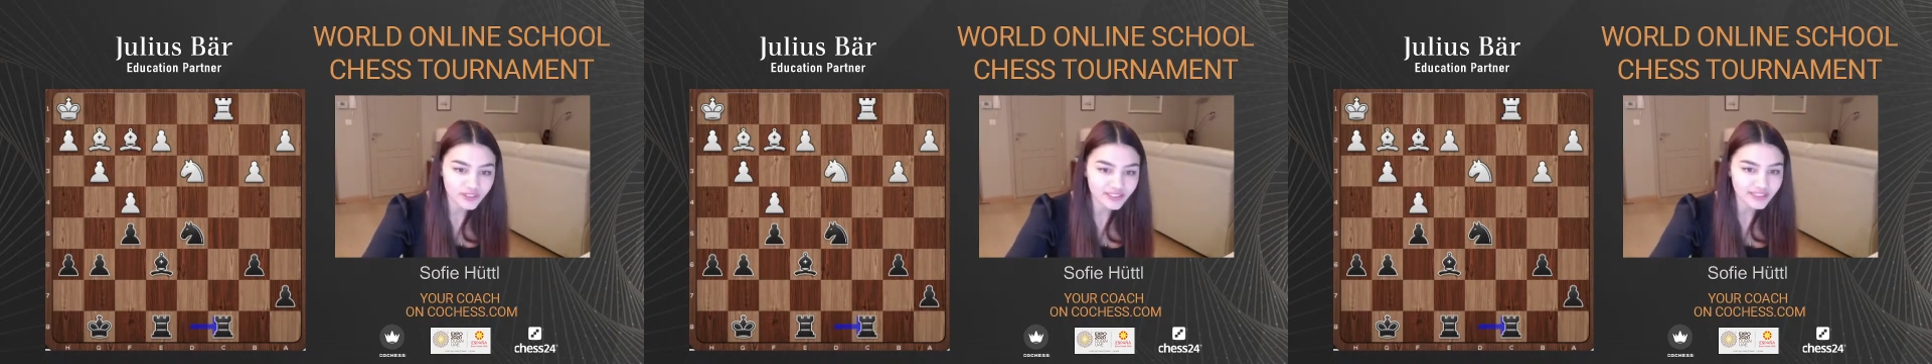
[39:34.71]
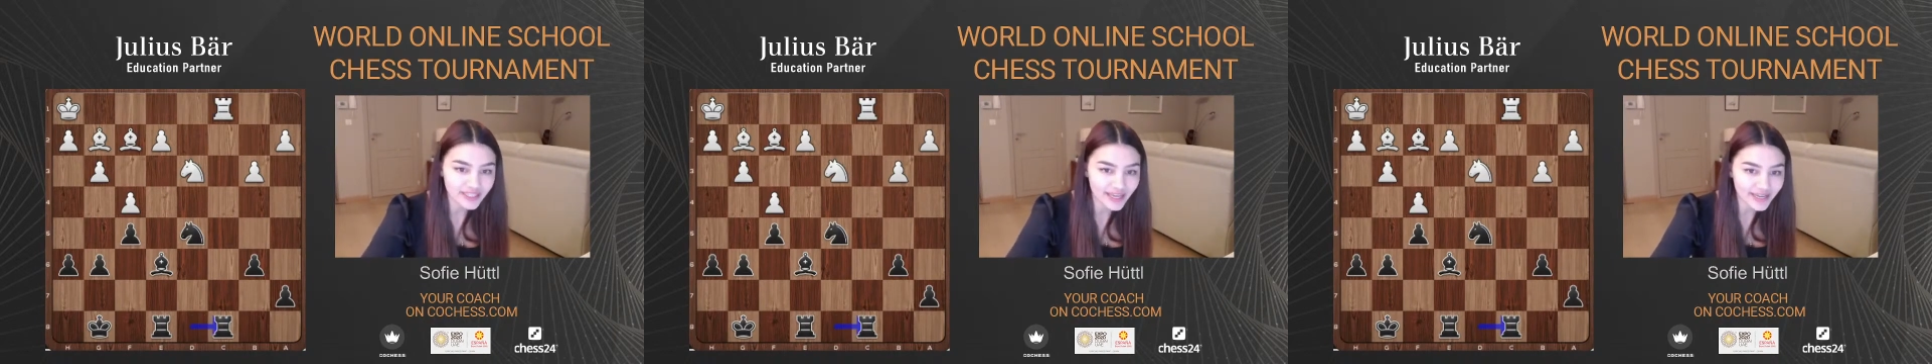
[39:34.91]

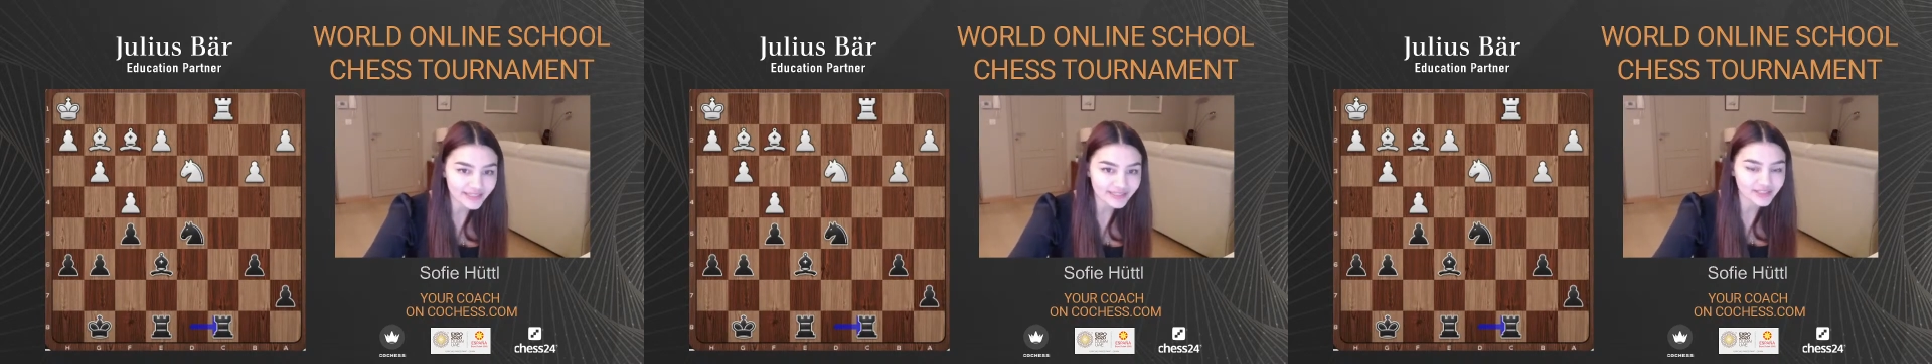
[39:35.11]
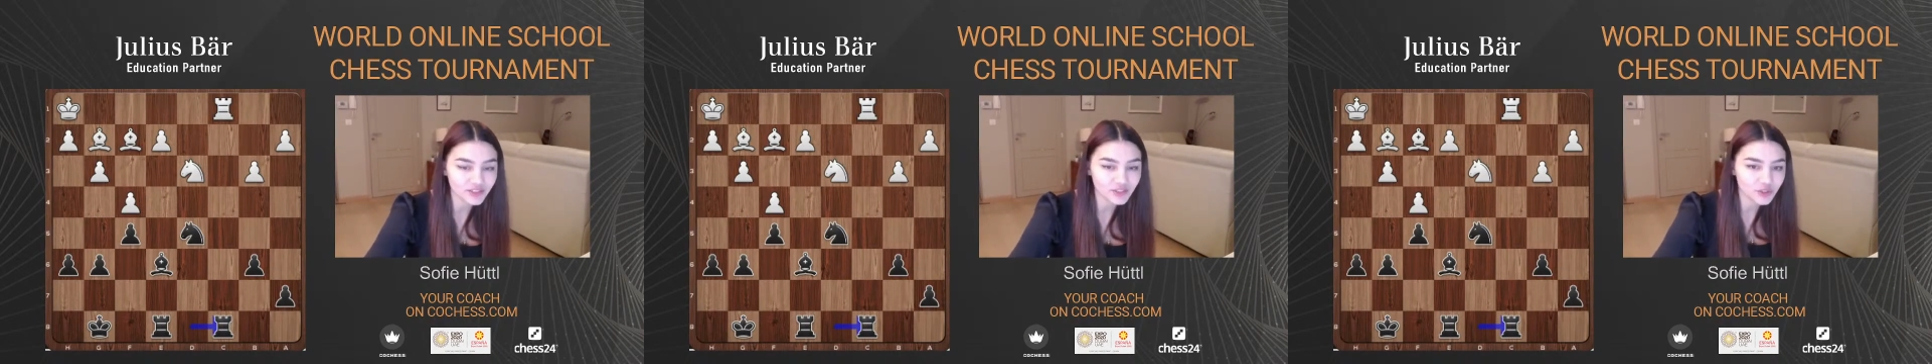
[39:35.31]

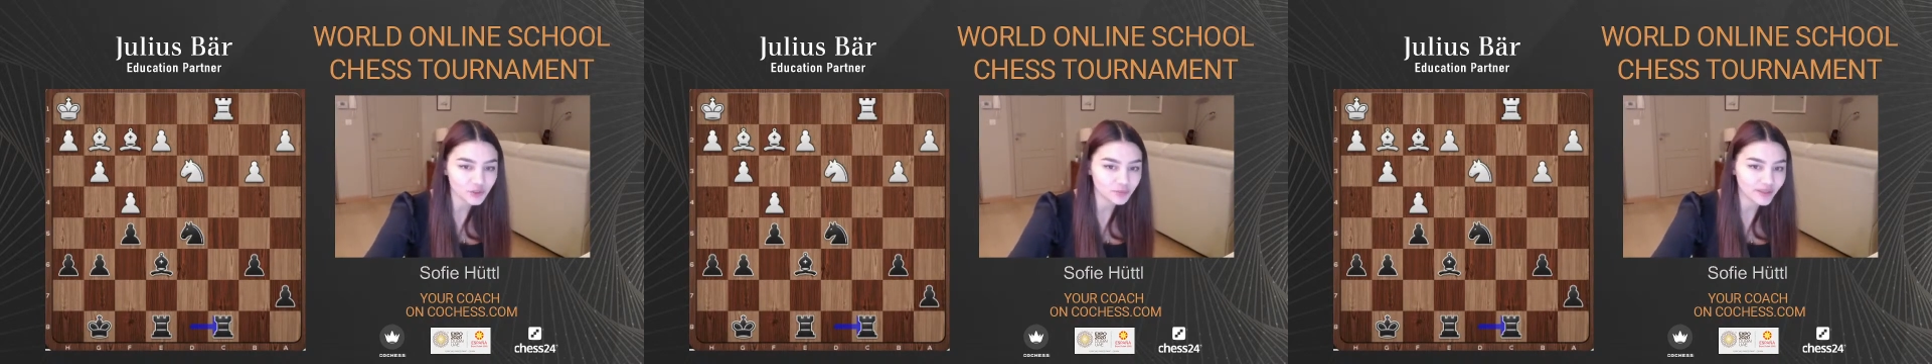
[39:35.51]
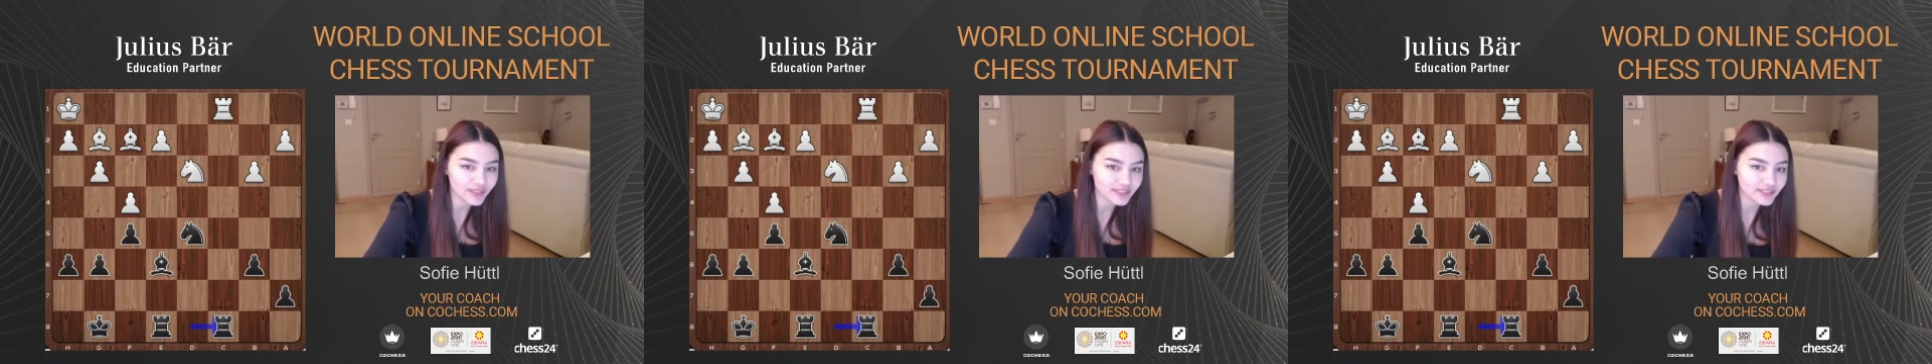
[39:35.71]
c8, you
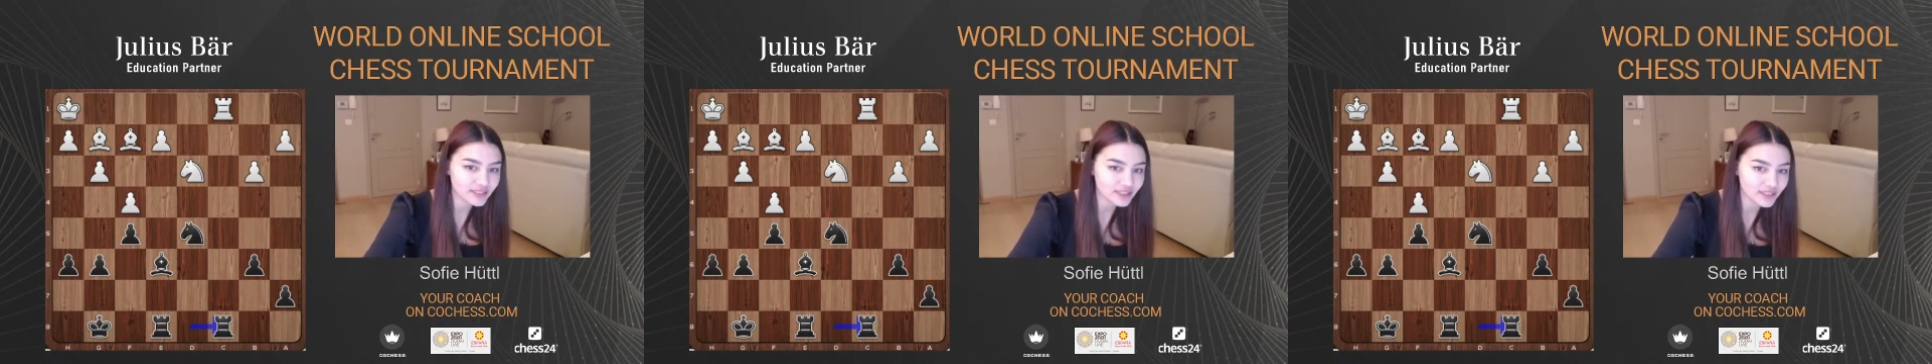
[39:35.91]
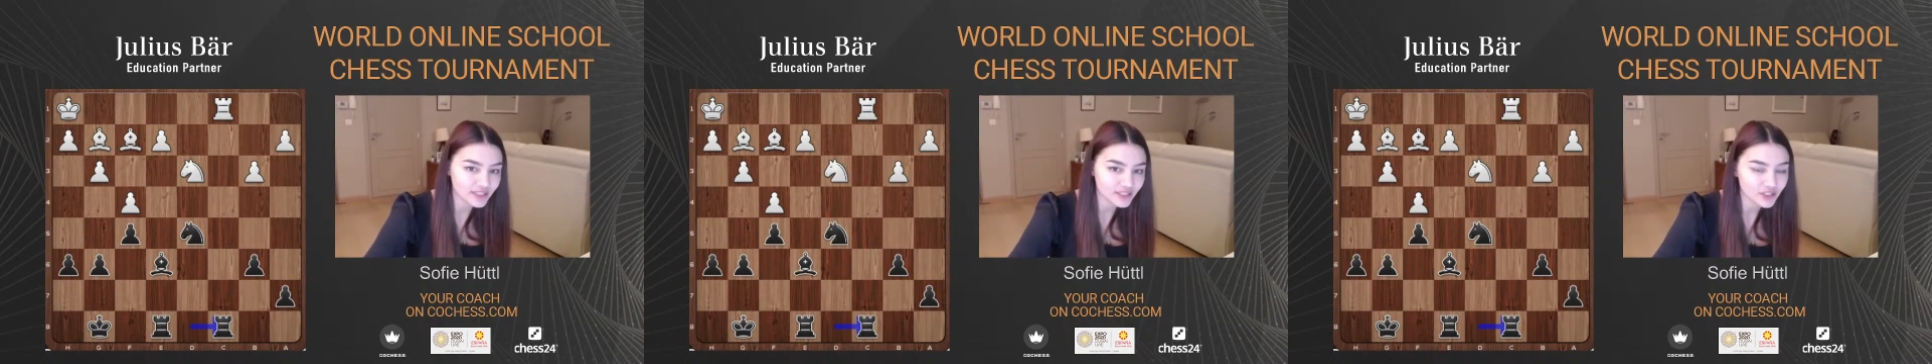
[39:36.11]

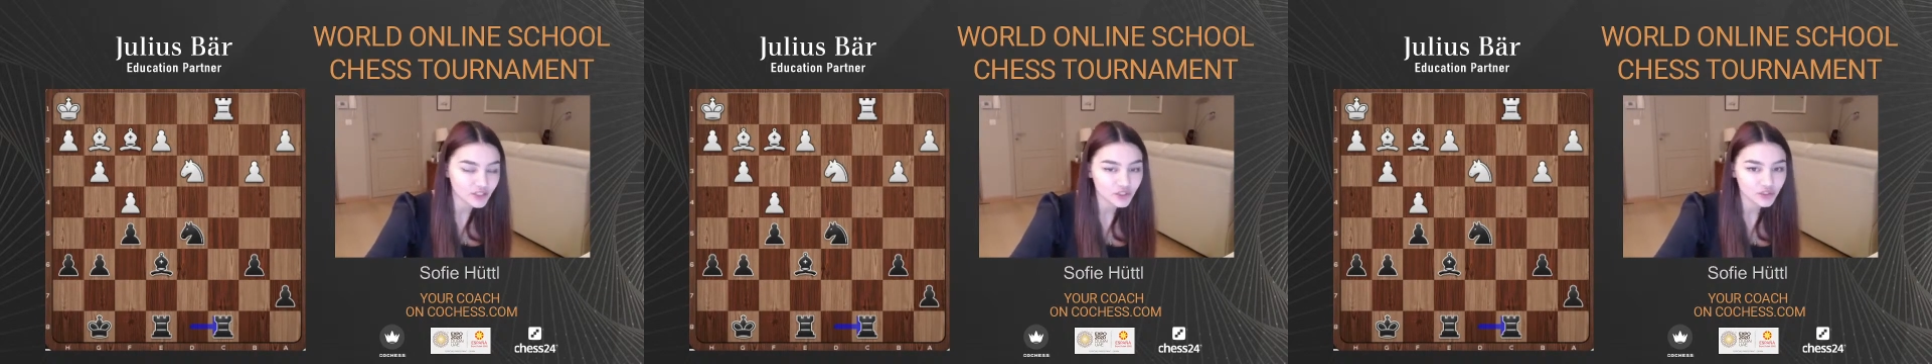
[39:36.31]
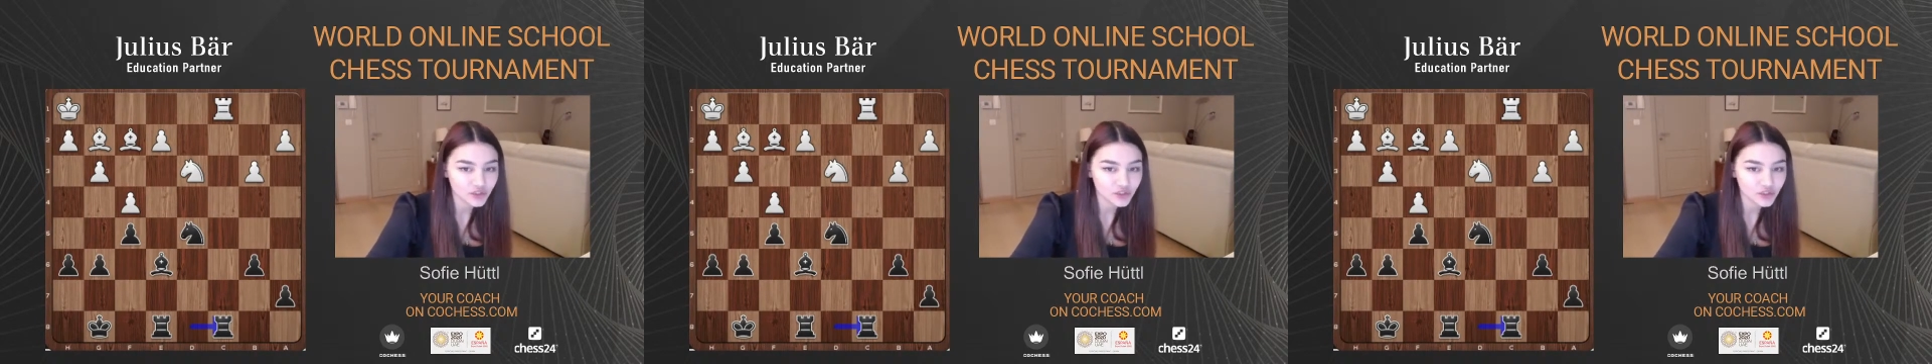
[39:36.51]
basically